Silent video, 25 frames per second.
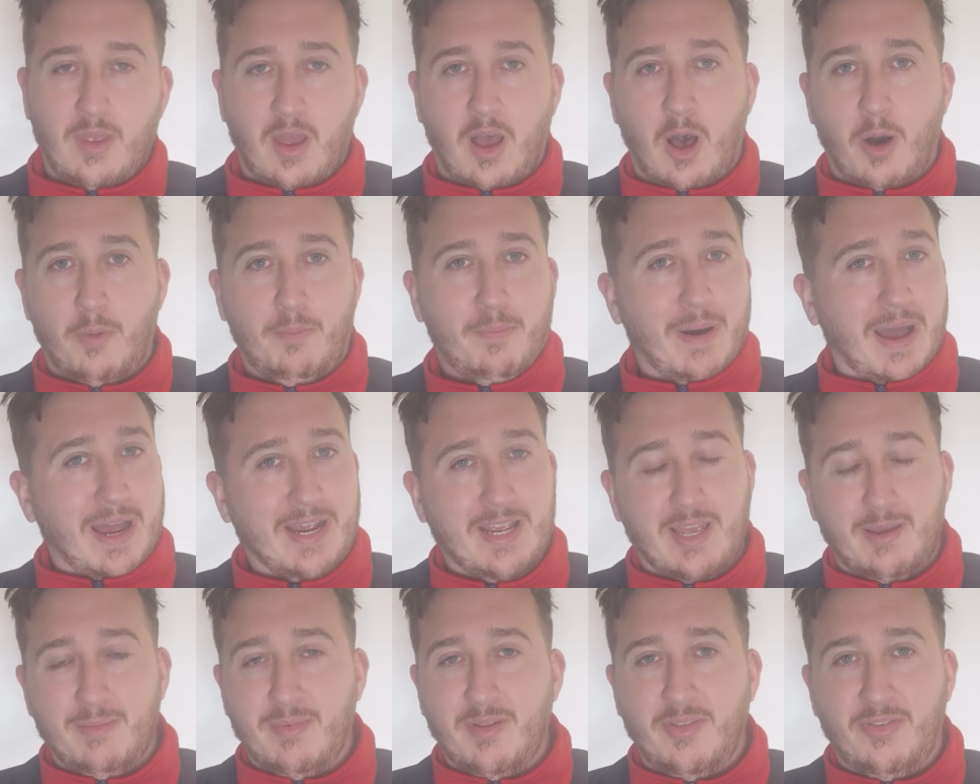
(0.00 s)
I'll
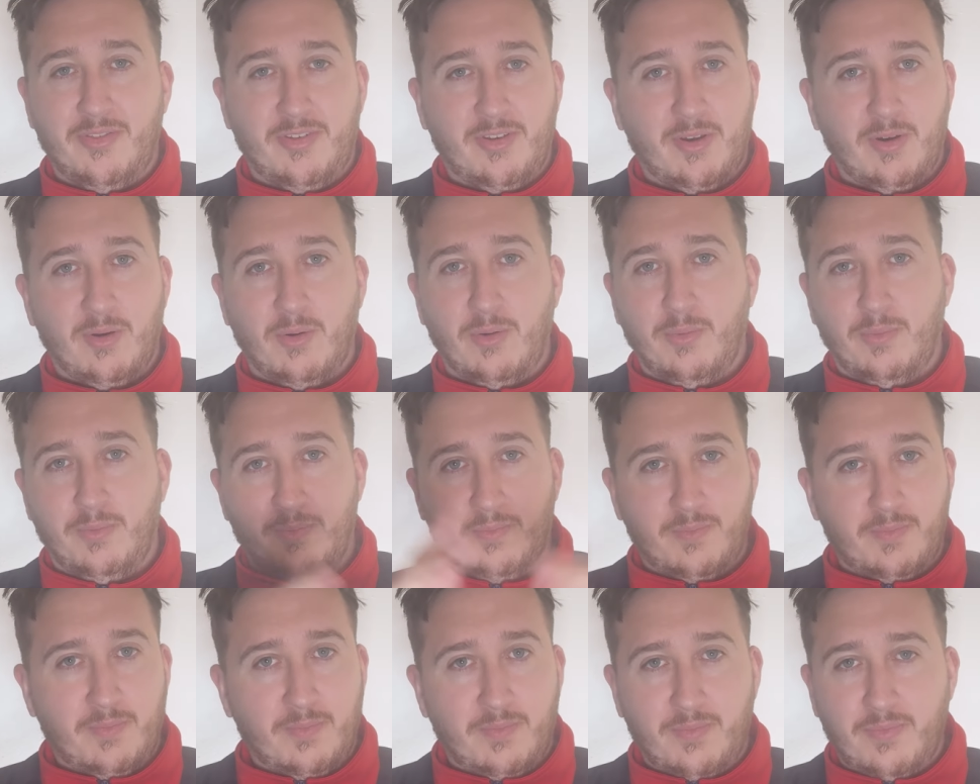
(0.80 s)
back him until
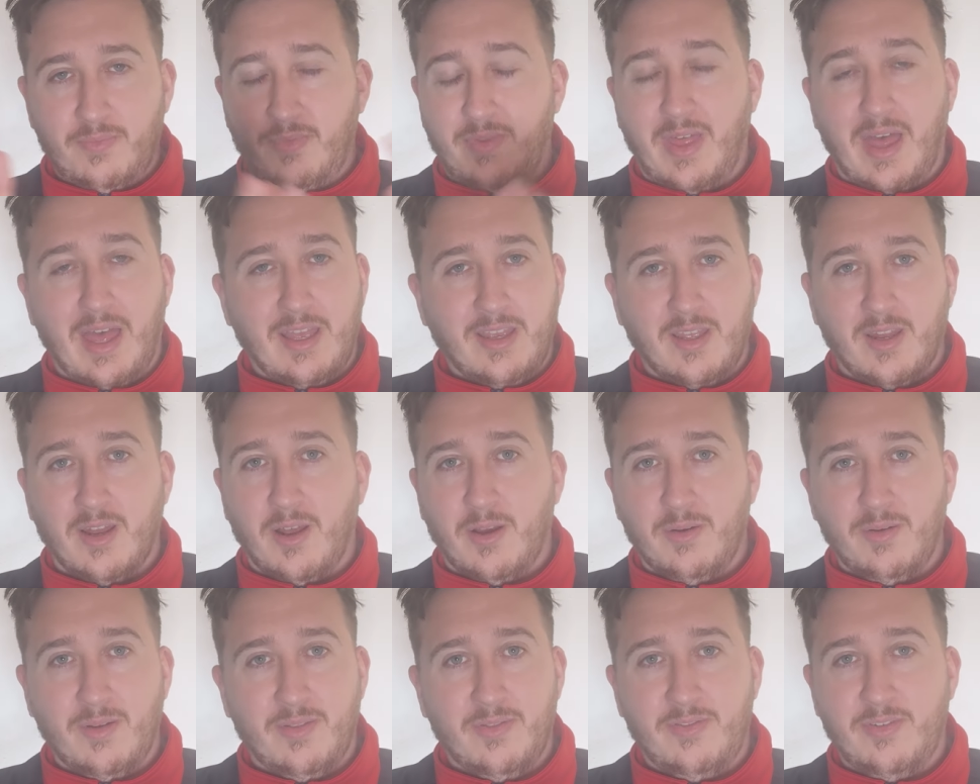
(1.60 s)

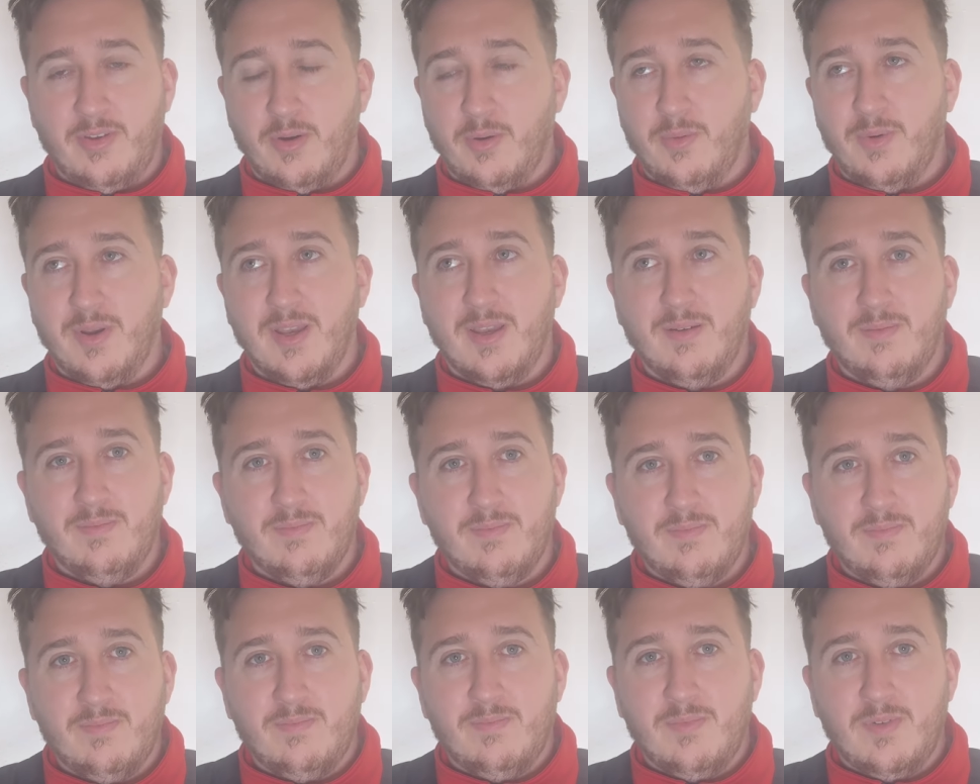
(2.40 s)
we
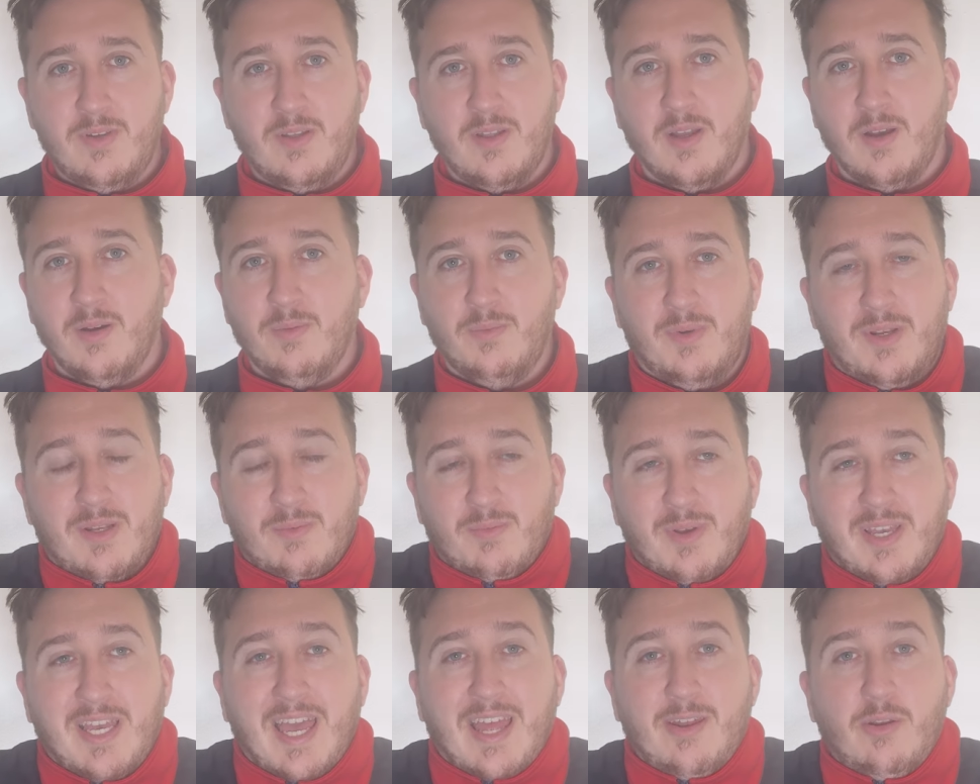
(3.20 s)

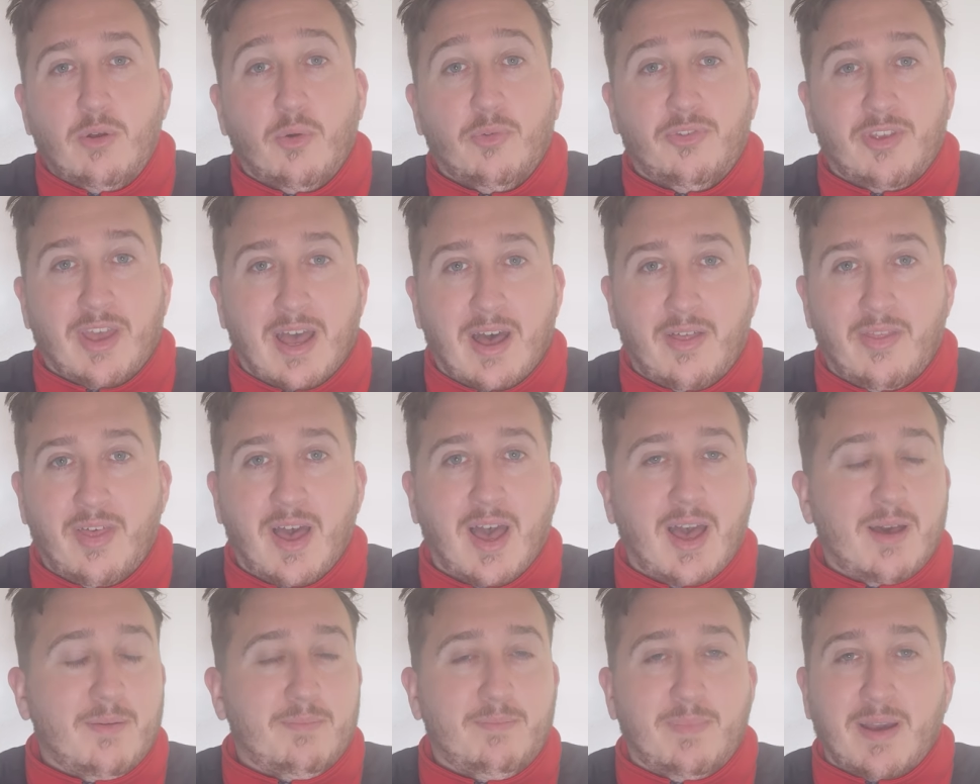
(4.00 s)
get knocked out of
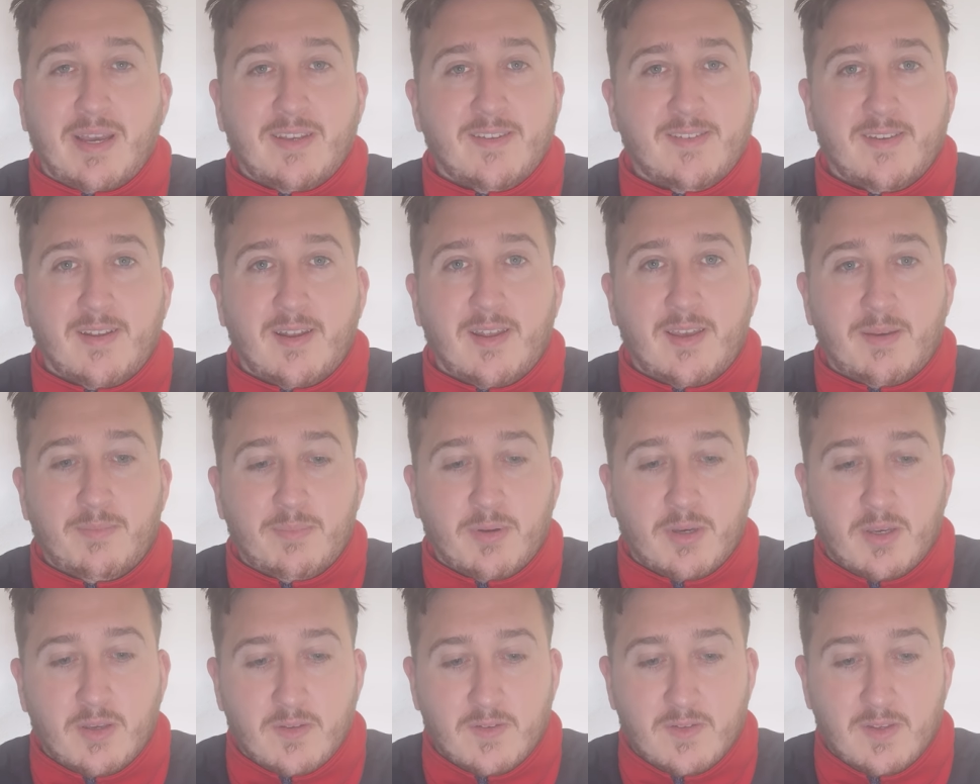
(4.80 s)
that, basically,
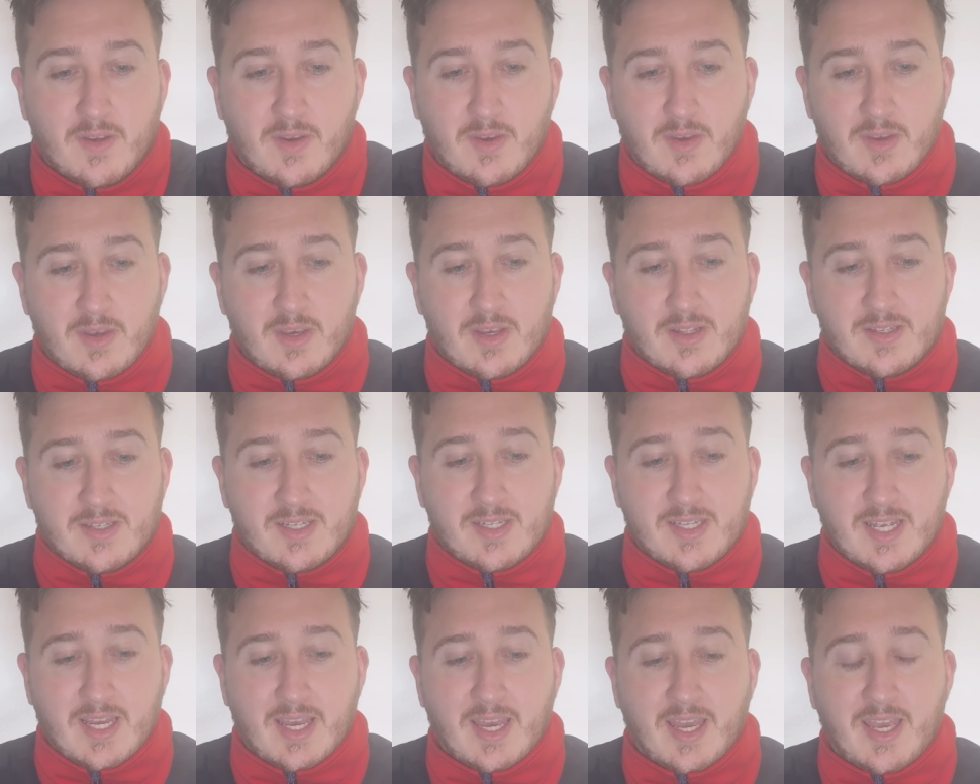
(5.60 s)
because
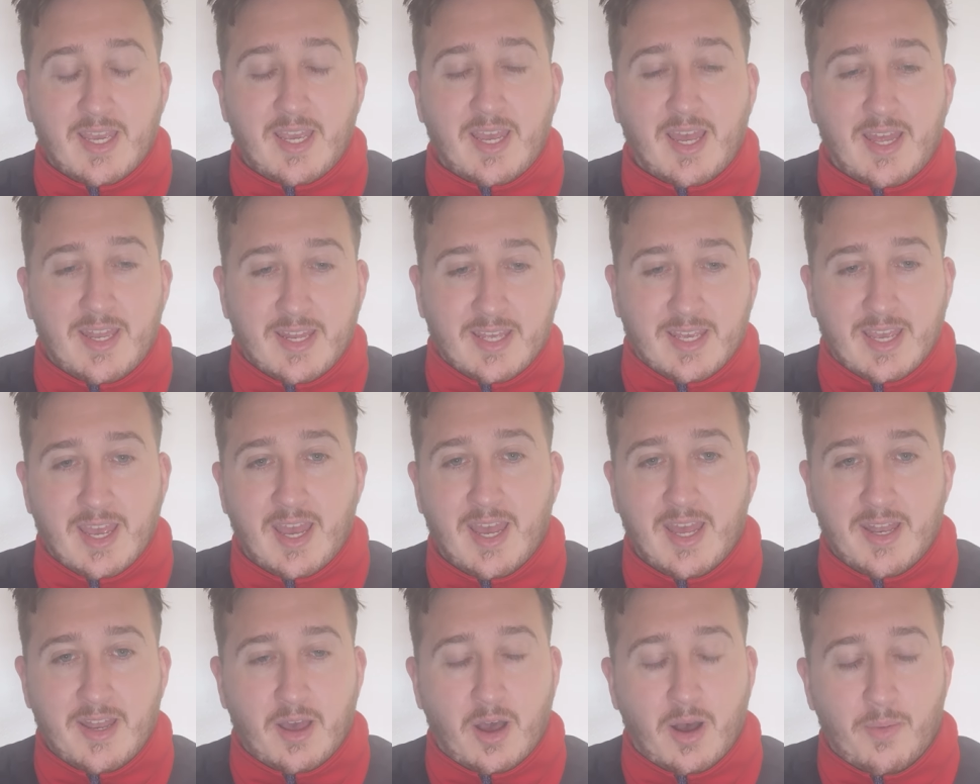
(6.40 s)
today and
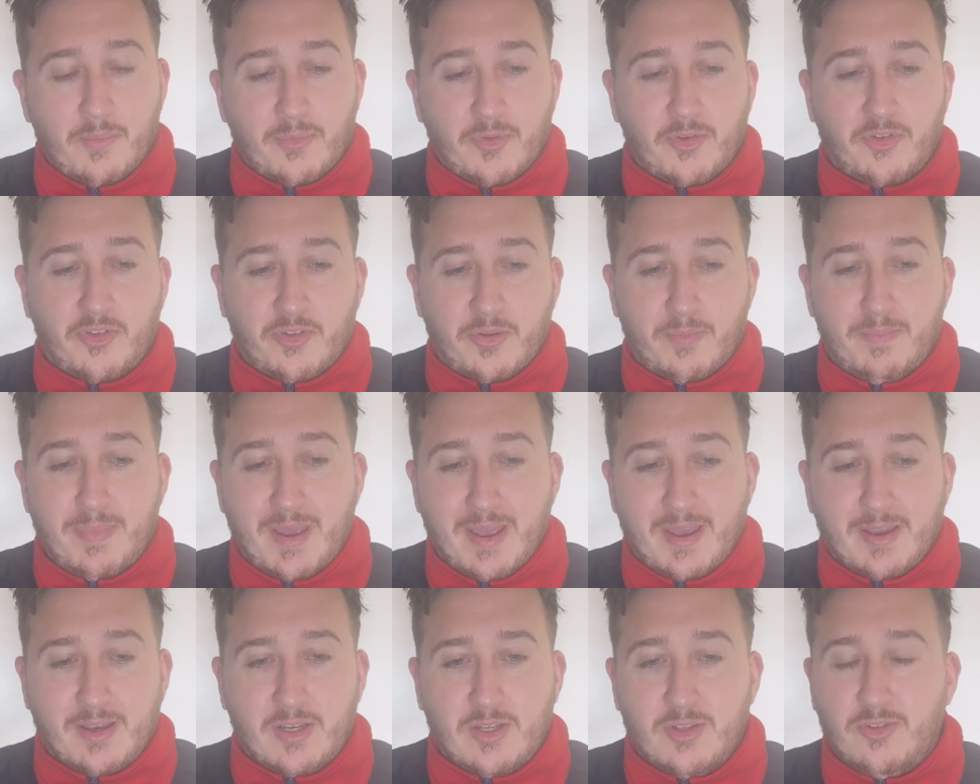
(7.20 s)
again I'm just a
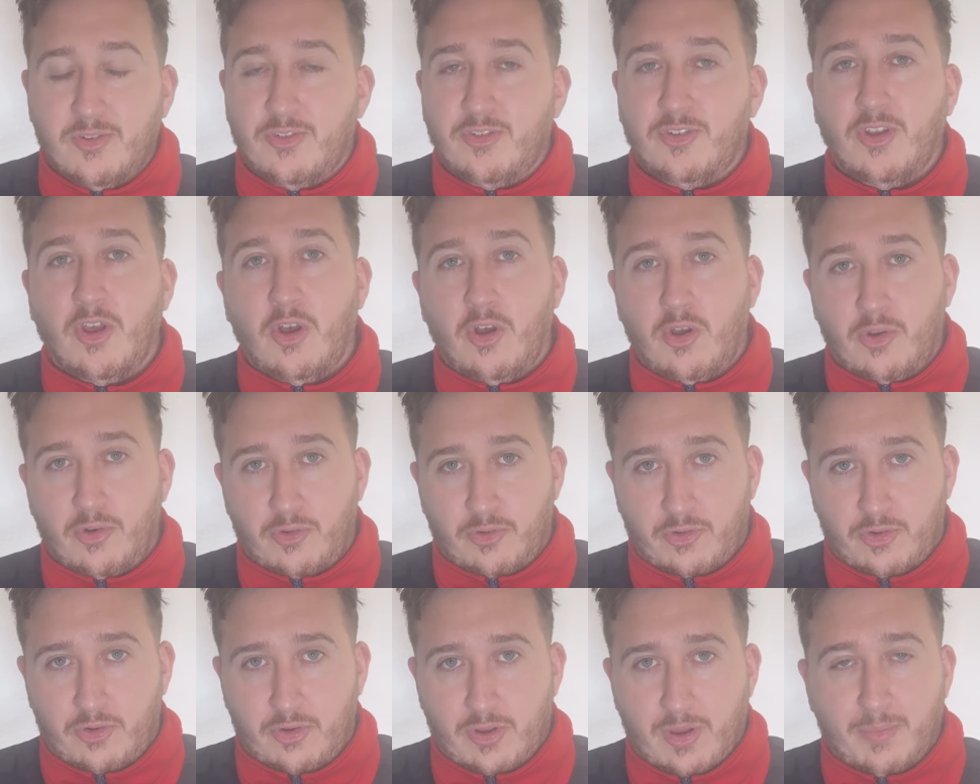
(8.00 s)
bit
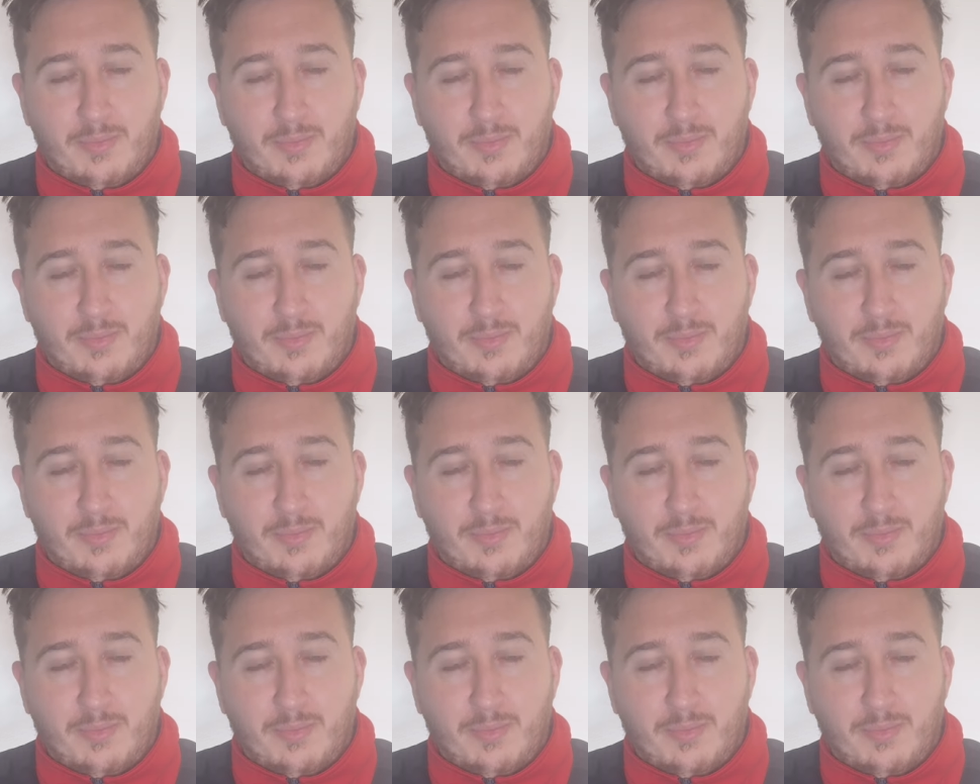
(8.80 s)
concerned.